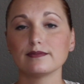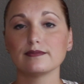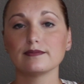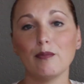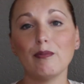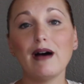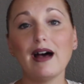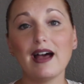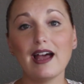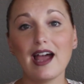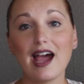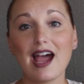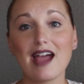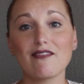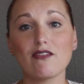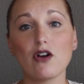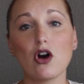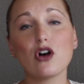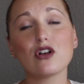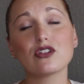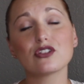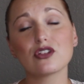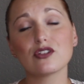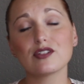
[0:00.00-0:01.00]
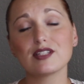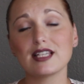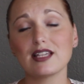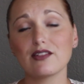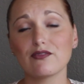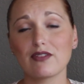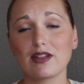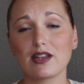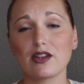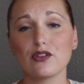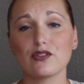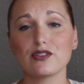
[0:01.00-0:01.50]
But I've also
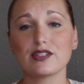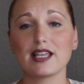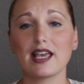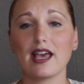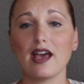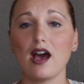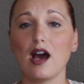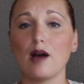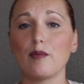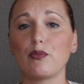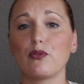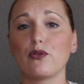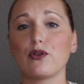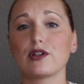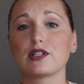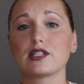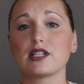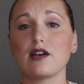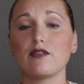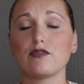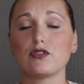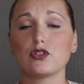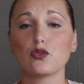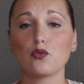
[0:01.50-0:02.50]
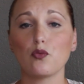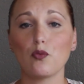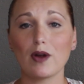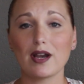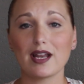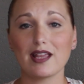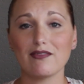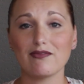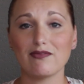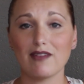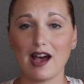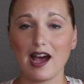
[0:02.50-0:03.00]
seen venues get upwards of
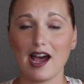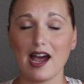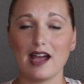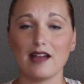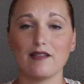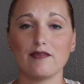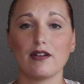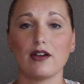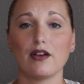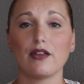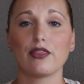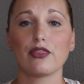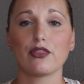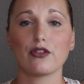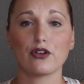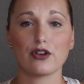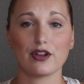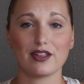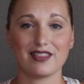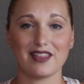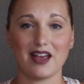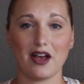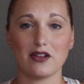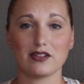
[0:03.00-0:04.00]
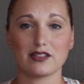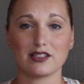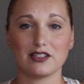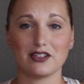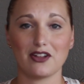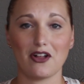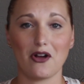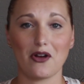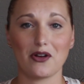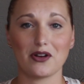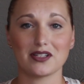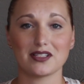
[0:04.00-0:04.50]
$25,000,
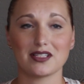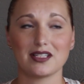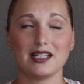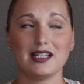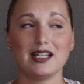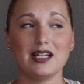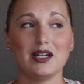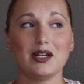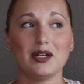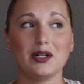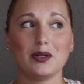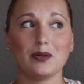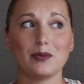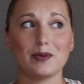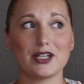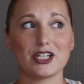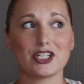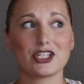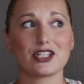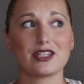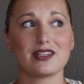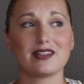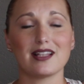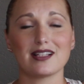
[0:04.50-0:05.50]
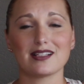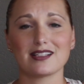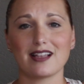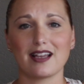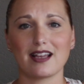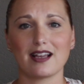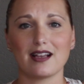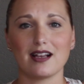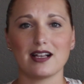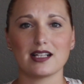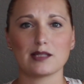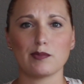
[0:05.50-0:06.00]
$30,000, which that's
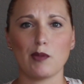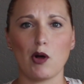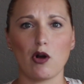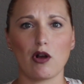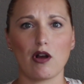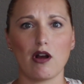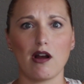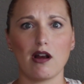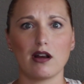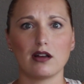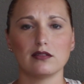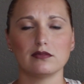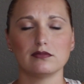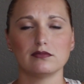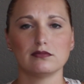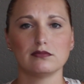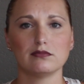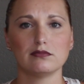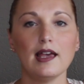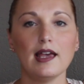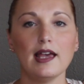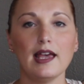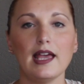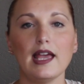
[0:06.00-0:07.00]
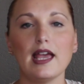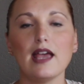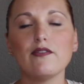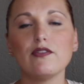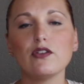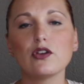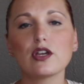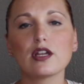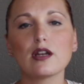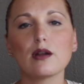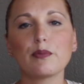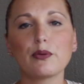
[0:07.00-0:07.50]
like a small car. If
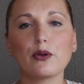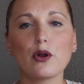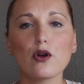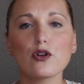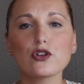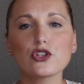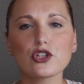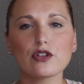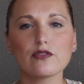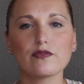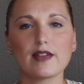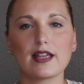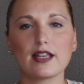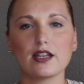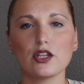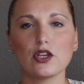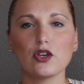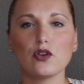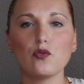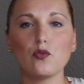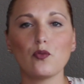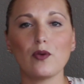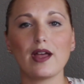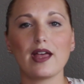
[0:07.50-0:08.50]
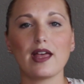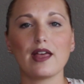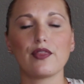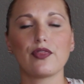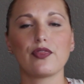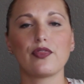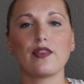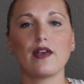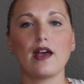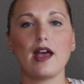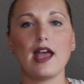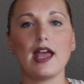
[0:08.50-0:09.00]
you can approach your venue
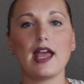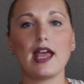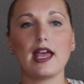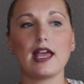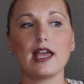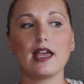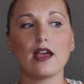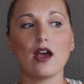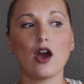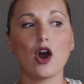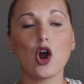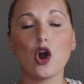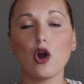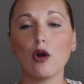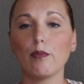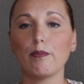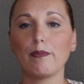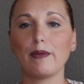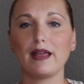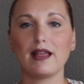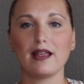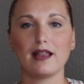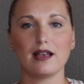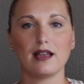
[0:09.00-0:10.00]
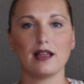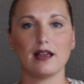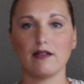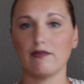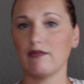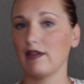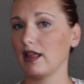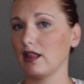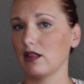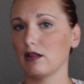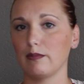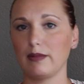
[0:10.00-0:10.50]
with a open
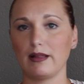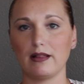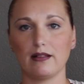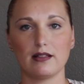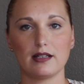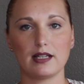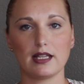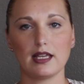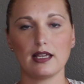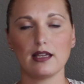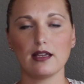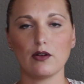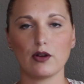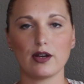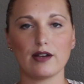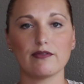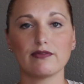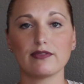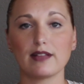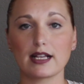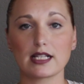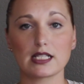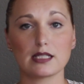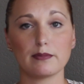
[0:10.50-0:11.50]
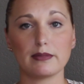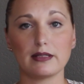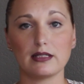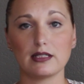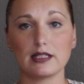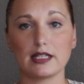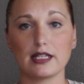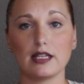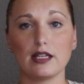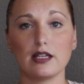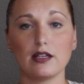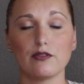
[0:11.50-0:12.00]
availability and
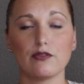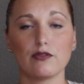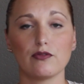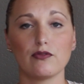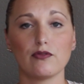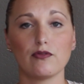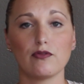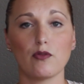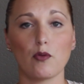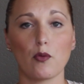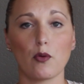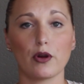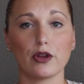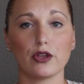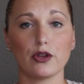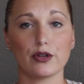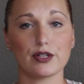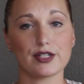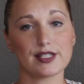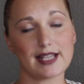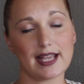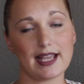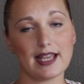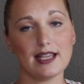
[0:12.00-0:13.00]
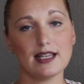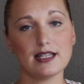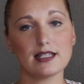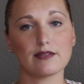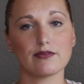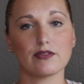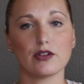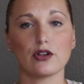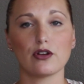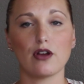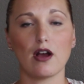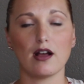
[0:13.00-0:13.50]
flexibility for your date,
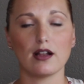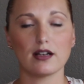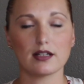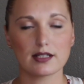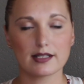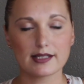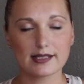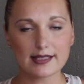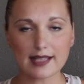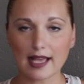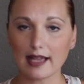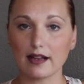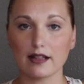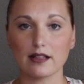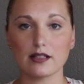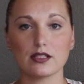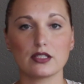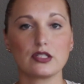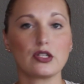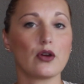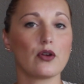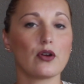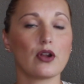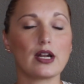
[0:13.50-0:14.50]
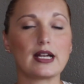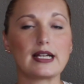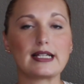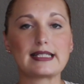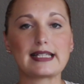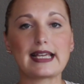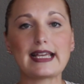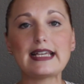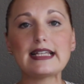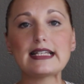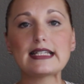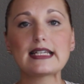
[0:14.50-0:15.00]
if you're not set in stone on a
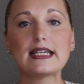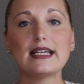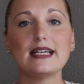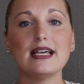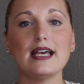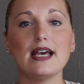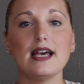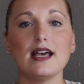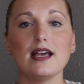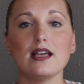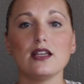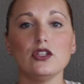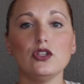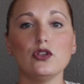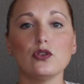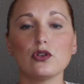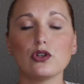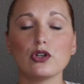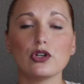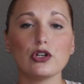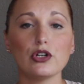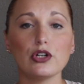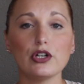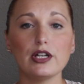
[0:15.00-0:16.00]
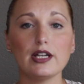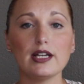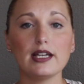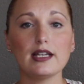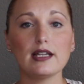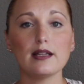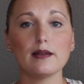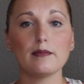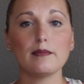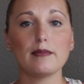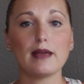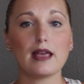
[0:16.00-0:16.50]
date, you
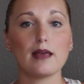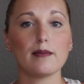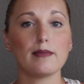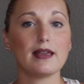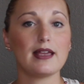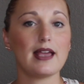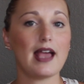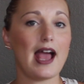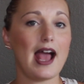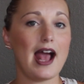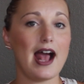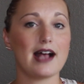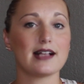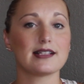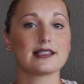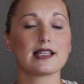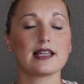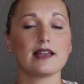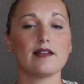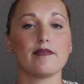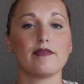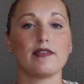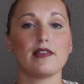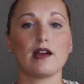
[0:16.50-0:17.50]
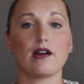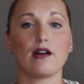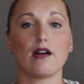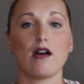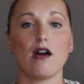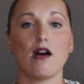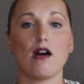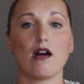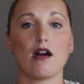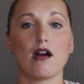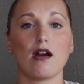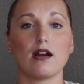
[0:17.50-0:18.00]
could maybe ask if there
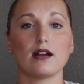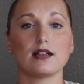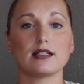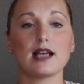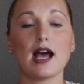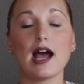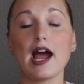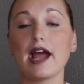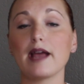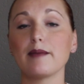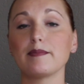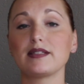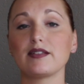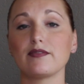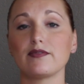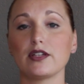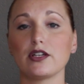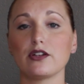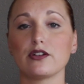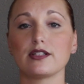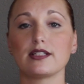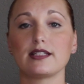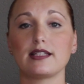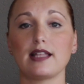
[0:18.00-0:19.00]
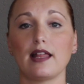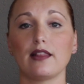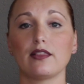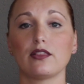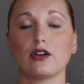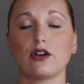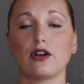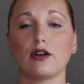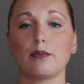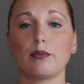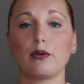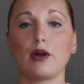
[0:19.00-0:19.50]
are times of years that
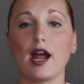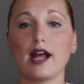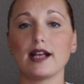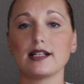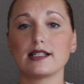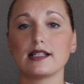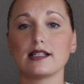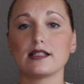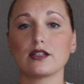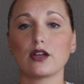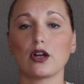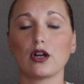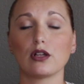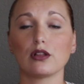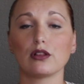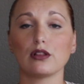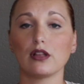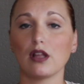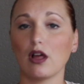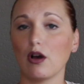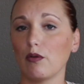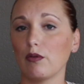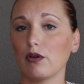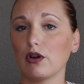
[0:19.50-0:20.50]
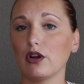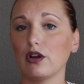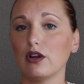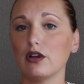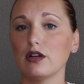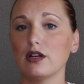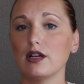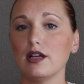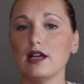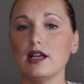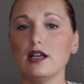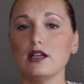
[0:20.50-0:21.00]
their prices are
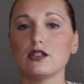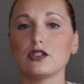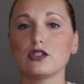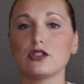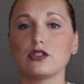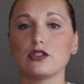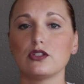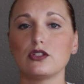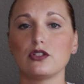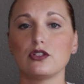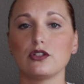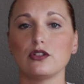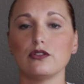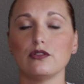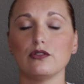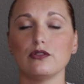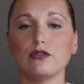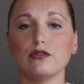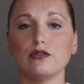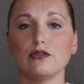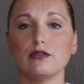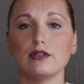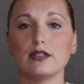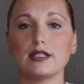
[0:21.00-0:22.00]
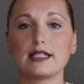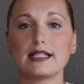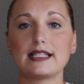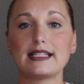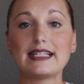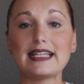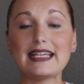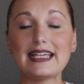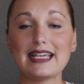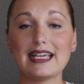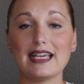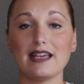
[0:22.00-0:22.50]
lower to
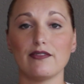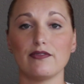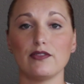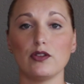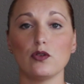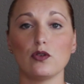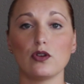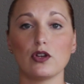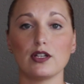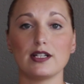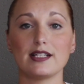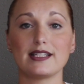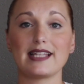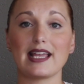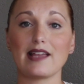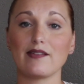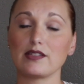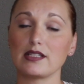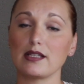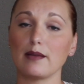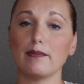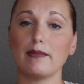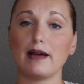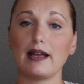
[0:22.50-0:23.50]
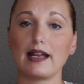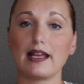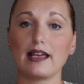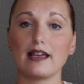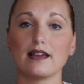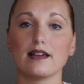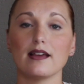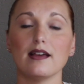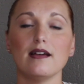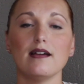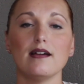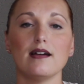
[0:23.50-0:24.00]
see if you could save some money.